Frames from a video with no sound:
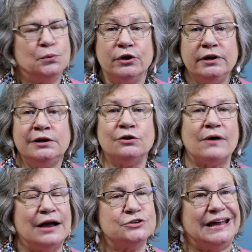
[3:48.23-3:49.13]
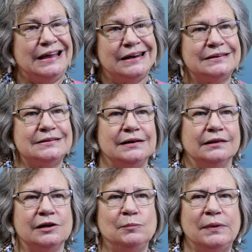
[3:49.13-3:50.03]
put it or how to edit it
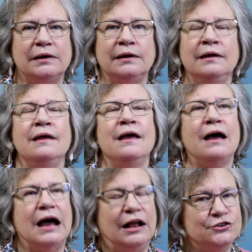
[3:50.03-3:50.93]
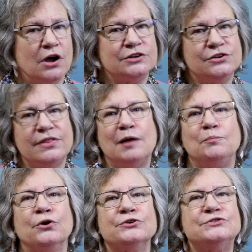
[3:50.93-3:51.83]
a little bit, I'll talk to
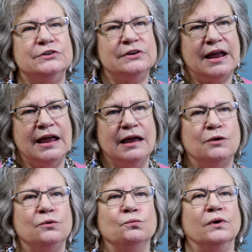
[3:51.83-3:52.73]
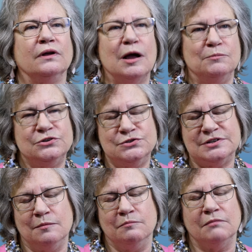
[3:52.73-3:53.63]
that person and we'll come to
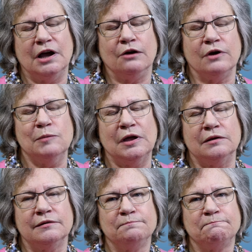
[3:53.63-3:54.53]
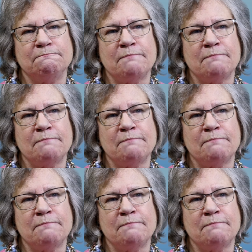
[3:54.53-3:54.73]
some agreement.